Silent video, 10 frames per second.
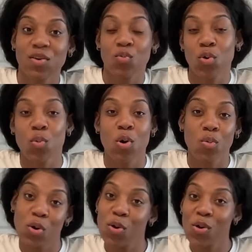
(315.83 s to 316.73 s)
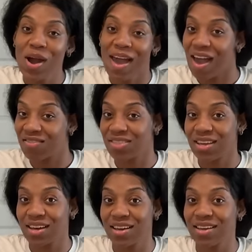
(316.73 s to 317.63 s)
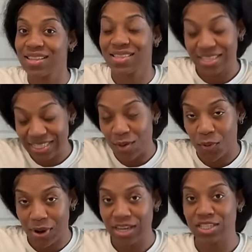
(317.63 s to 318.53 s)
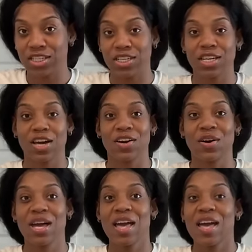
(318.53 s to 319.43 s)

woo woo woo after the separation, you know.